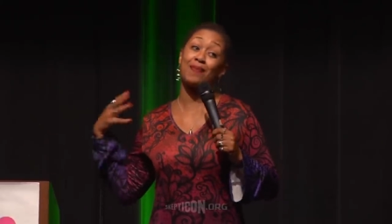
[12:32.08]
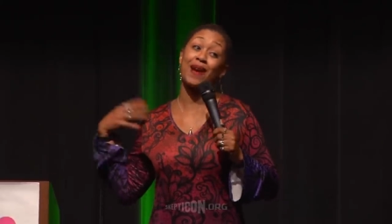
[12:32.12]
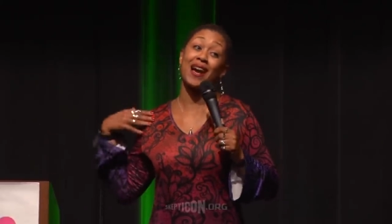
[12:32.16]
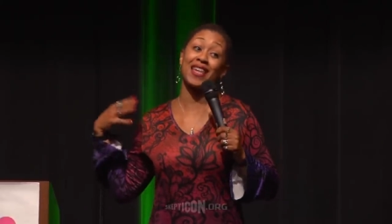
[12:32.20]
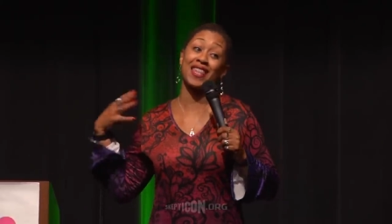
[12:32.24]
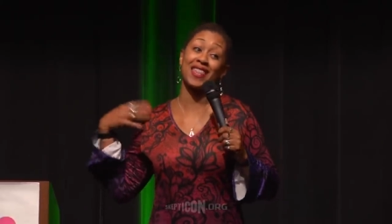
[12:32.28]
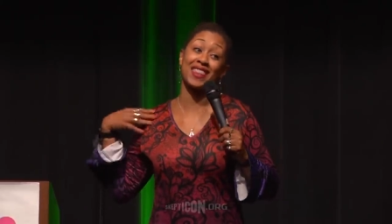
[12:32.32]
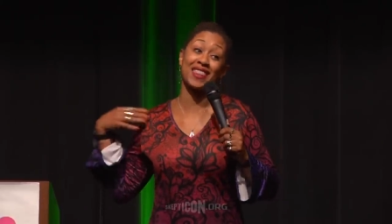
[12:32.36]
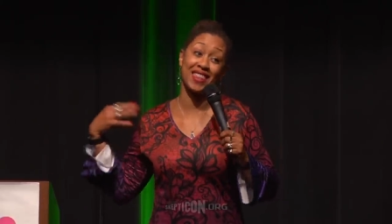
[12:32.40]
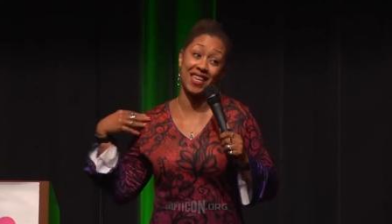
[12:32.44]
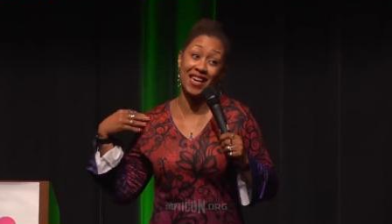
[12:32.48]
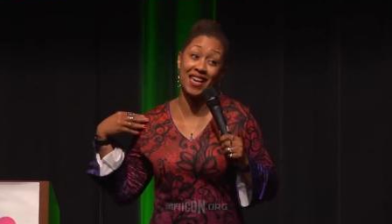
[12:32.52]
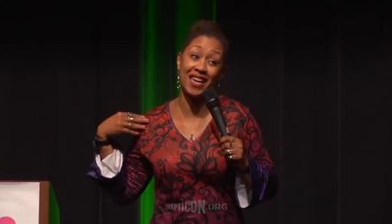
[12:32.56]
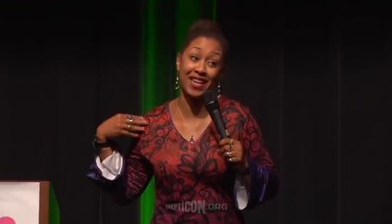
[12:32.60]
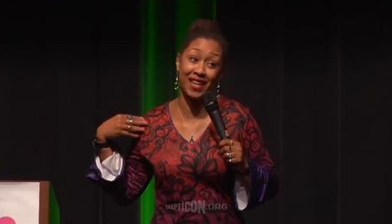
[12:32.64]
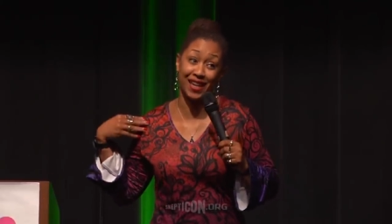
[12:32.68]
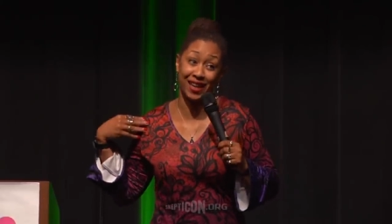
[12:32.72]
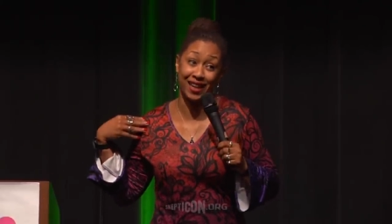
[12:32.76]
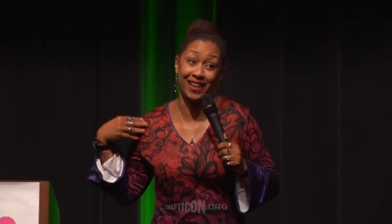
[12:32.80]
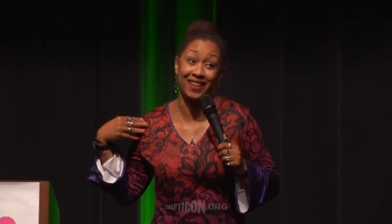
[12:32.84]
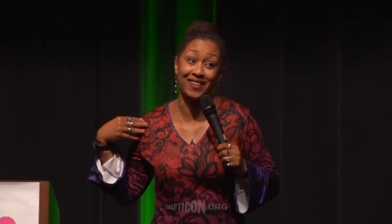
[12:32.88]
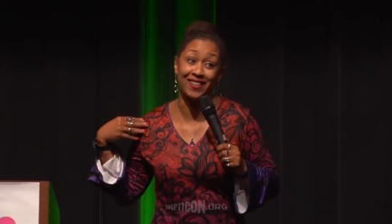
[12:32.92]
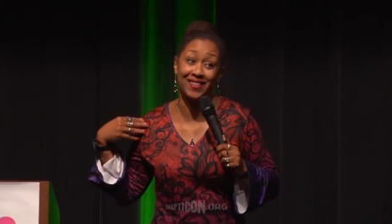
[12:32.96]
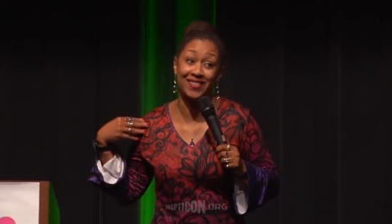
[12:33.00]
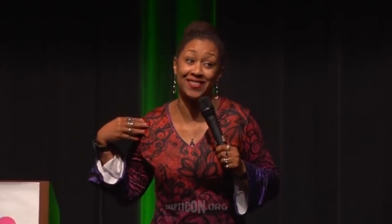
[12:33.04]
my
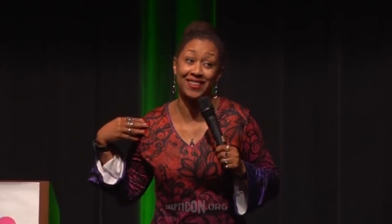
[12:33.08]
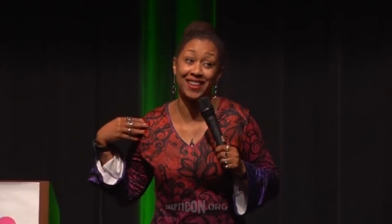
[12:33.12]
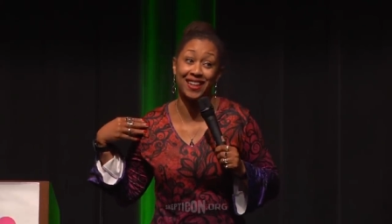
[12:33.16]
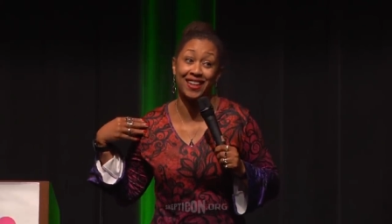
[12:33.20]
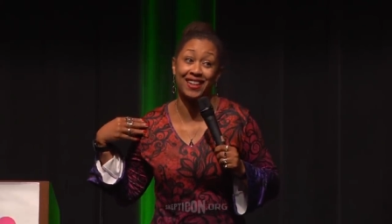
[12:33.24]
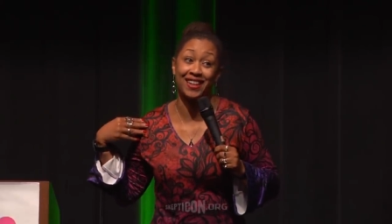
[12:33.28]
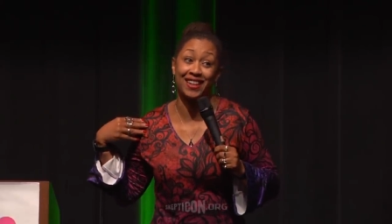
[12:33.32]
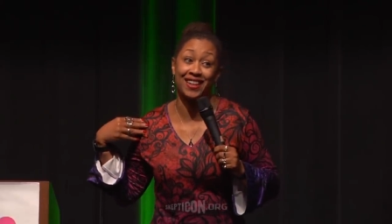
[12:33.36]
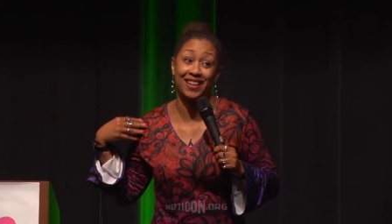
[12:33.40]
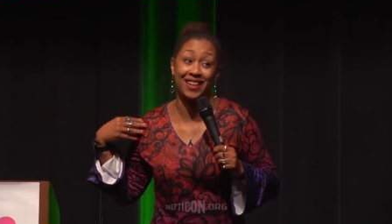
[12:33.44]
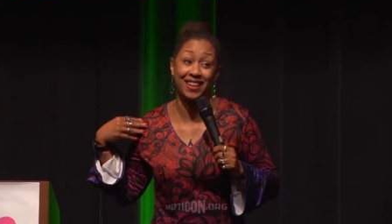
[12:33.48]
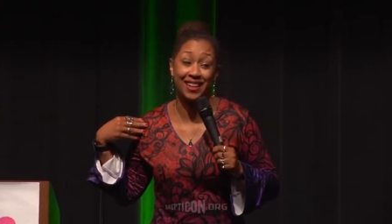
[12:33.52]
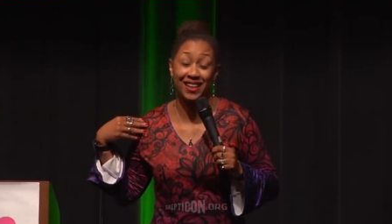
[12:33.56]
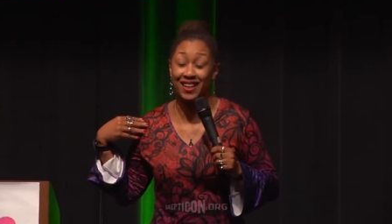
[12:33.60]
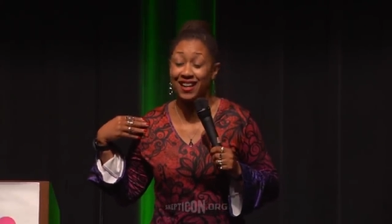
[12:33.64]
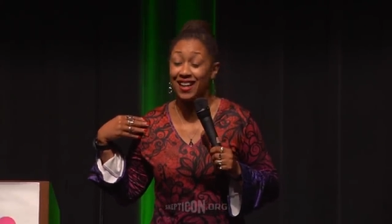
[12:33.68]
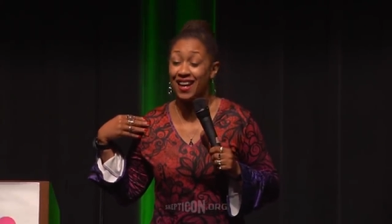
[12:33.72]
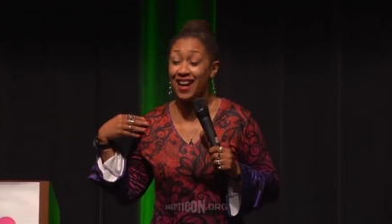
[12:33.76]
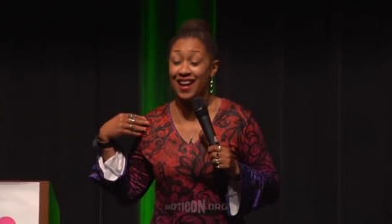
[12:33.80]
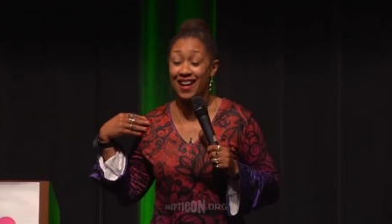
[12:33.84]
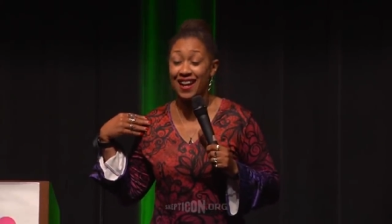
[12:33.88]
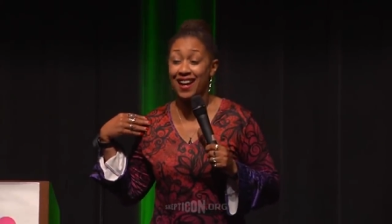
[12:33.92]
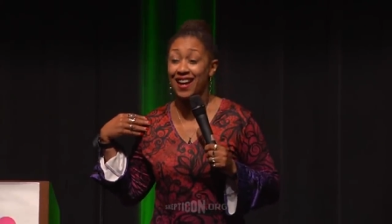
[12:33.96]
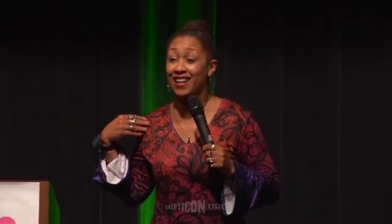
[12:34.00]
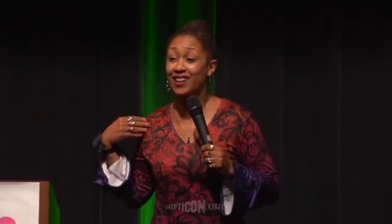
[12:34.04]
thing, okay?
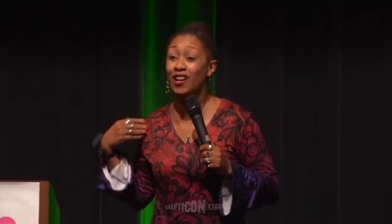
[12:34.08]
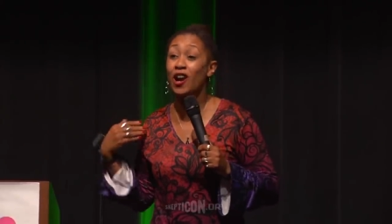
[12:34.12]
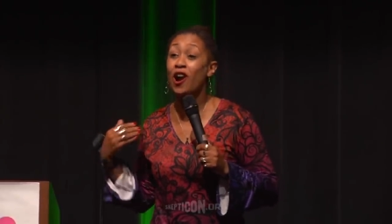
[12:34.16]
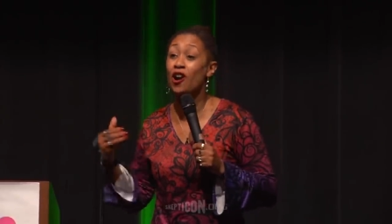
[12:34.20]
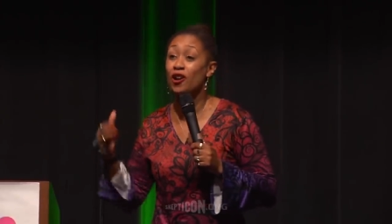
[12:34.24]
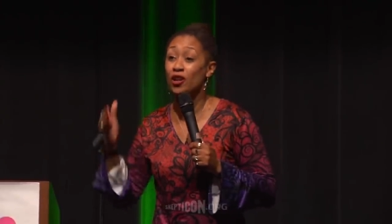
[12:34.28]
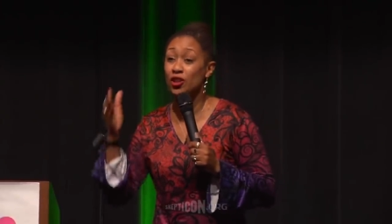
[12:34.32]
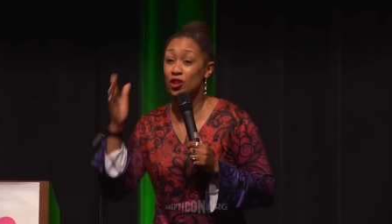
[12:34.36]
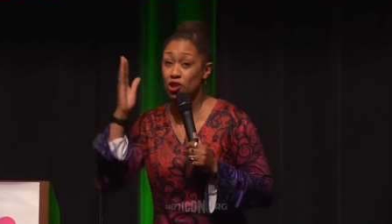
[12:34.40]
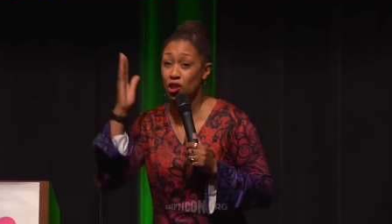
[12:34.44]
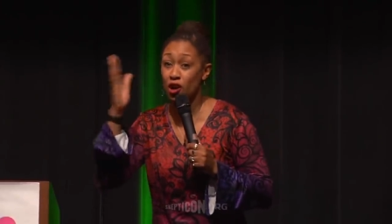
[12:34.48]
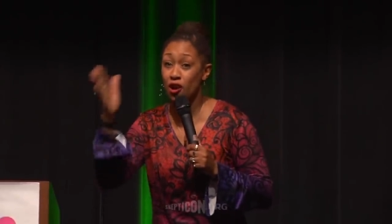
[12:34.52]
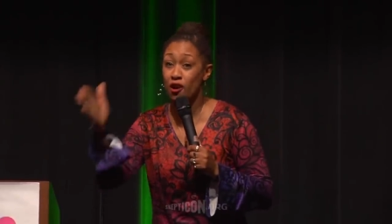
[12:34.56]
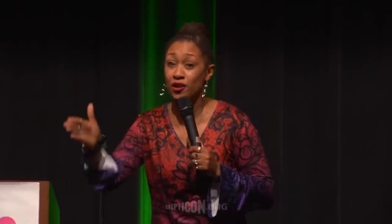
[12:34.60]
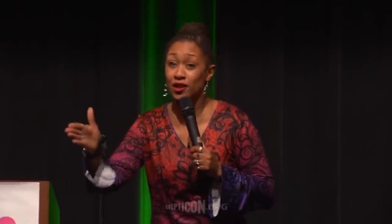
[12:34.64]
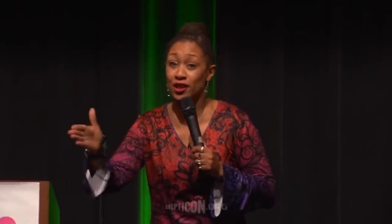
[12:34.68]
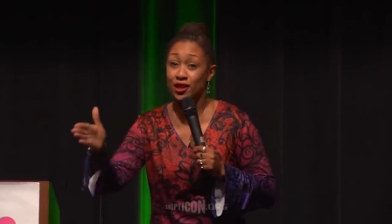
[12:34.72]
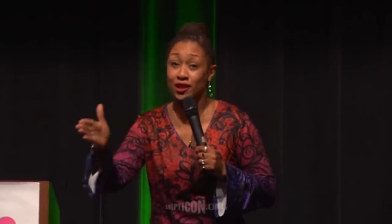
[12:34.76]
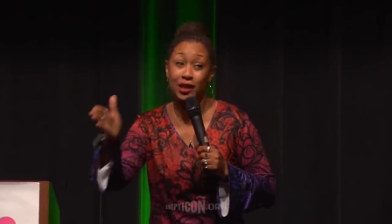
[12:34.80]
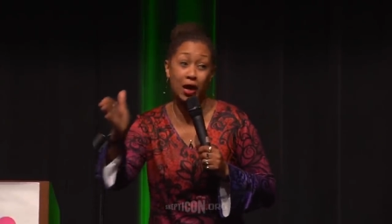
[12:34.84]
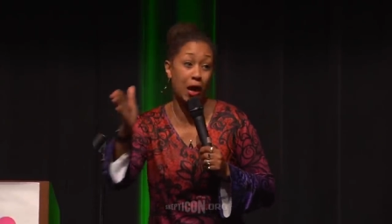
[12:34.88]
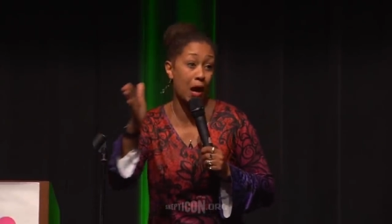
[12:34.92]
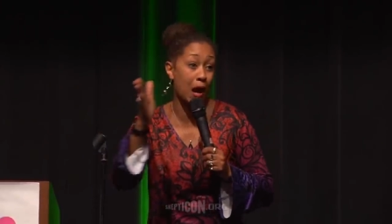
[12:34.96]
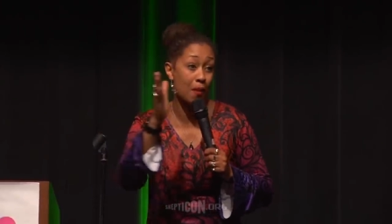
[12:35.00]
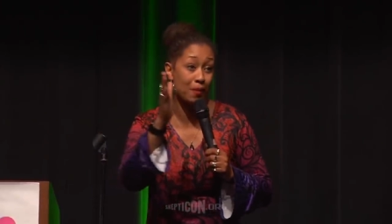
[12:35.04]
I, I call it
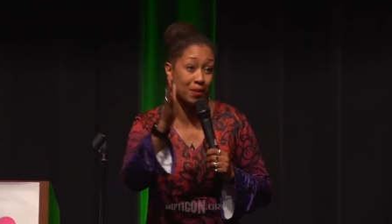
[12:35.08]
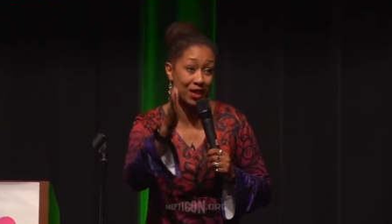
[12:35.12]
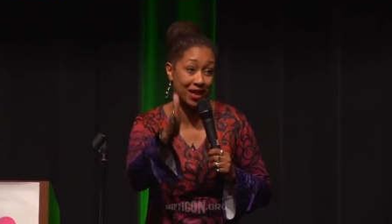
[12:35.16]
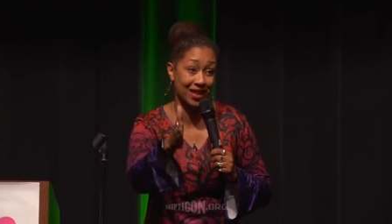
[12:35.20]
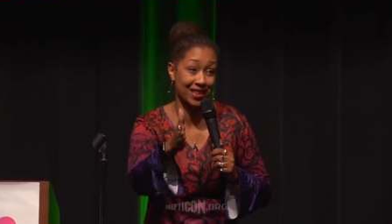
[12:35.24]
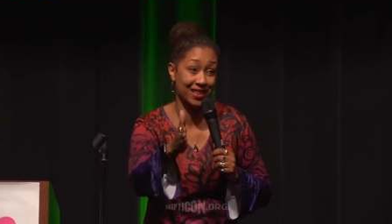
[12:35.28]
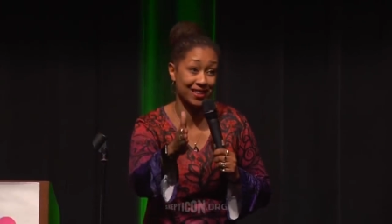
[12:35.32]
target comedy.